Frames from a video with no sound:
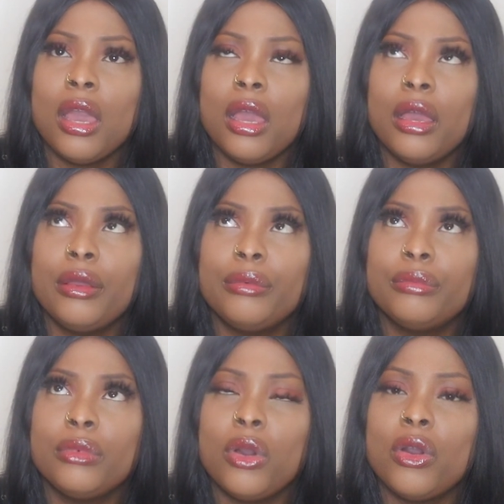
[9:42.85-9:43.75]

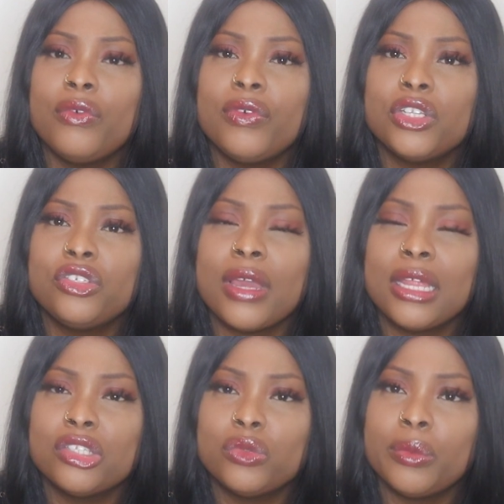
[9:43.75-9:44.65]
of a
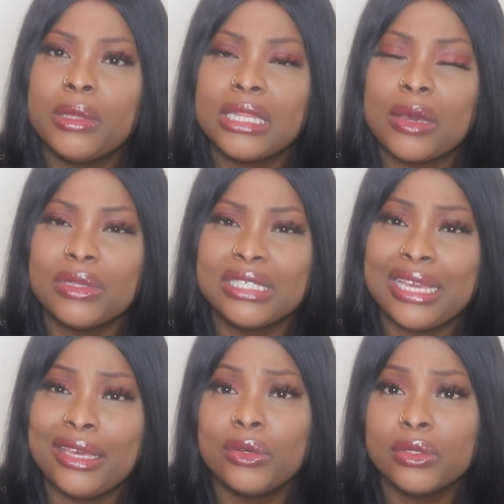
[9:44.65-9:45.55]
trans woman that was
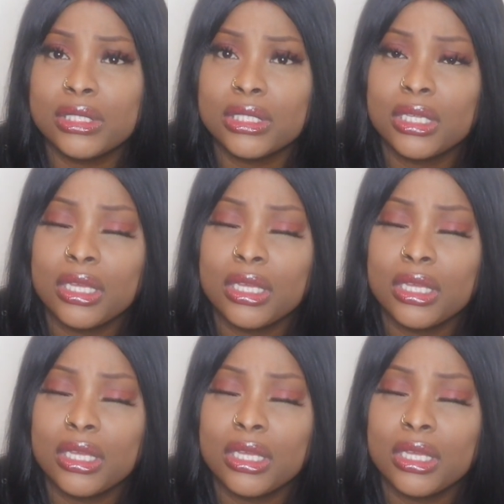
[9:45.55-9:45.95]
killed.